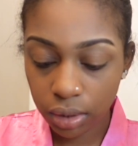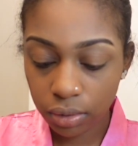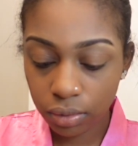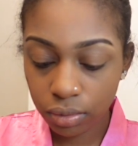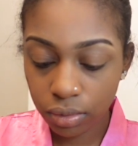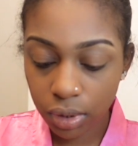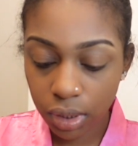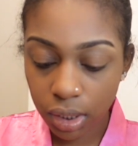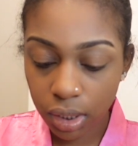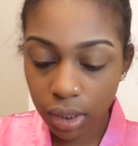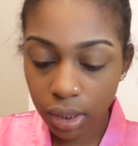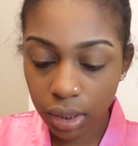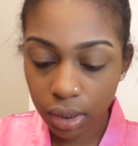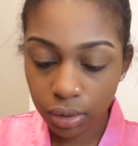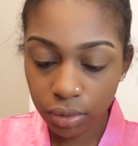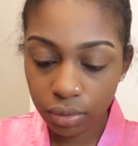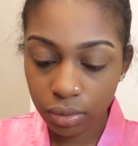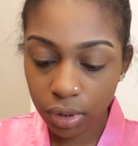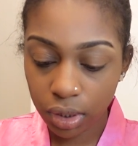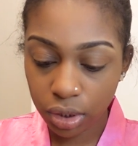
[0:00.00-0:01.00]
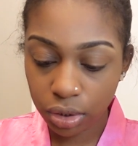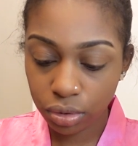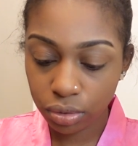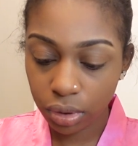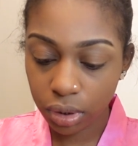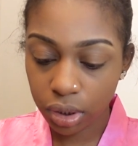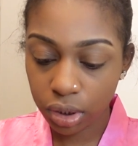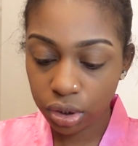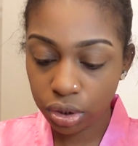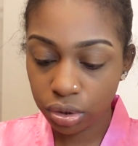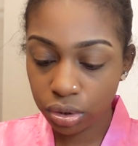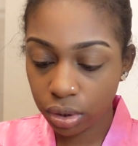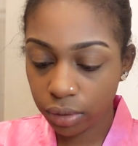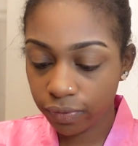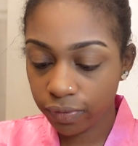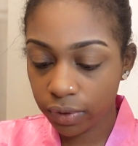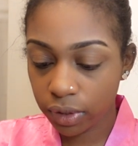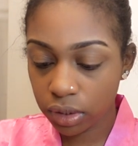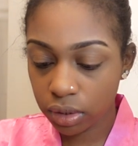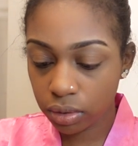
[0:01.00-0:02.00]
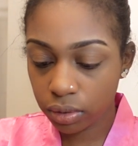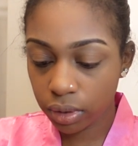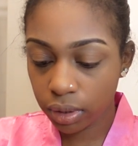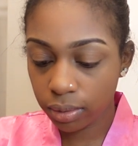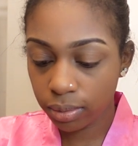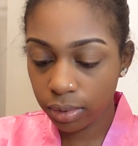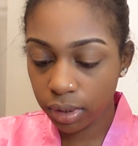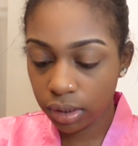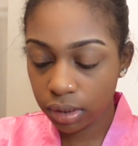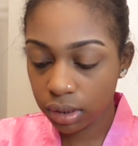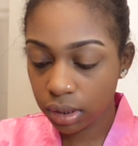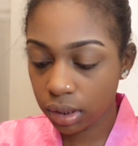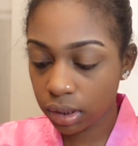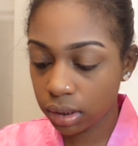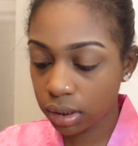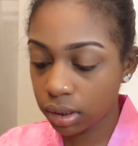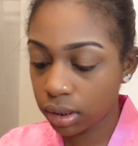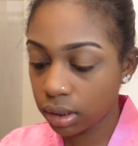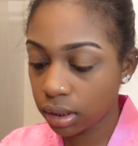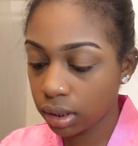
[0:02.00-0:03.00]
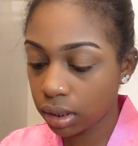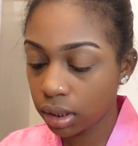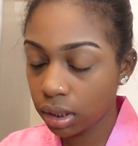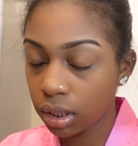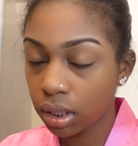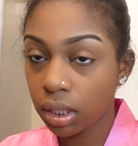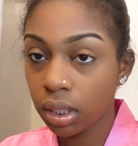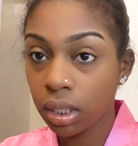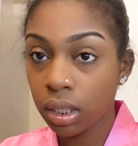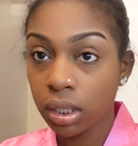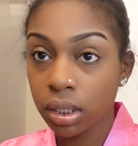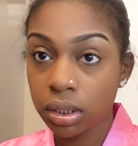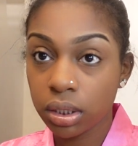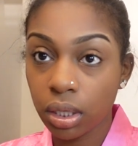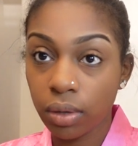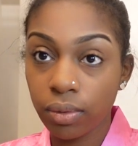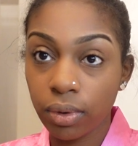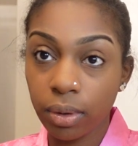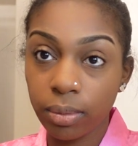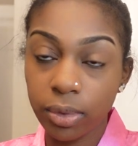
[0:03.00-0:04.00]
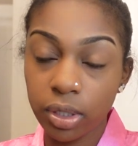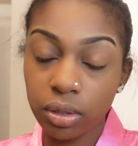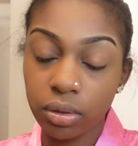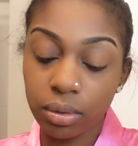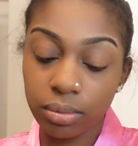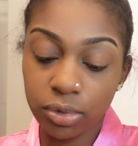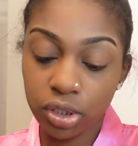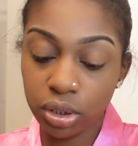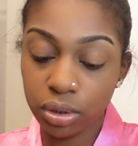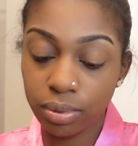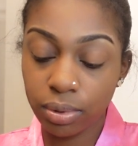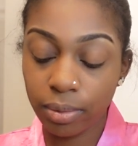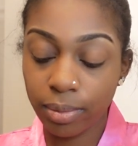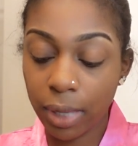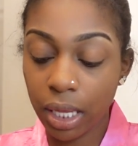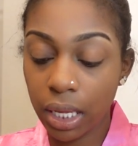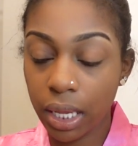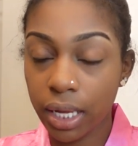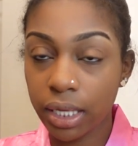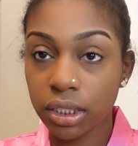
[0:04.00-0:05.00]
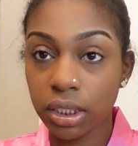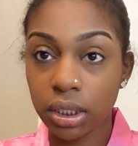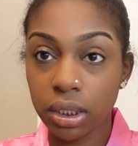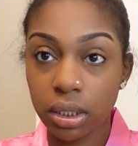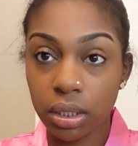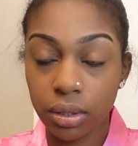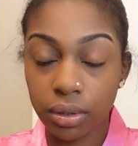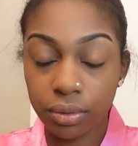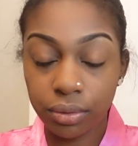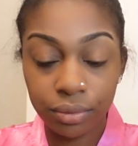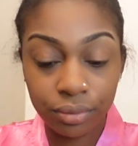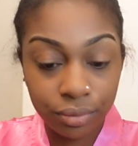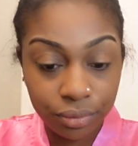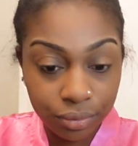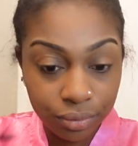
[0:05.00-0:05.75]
You need you need you a good strip for this quick beat, sis. So what I'm gonna do, I'm gonna just put my lashes on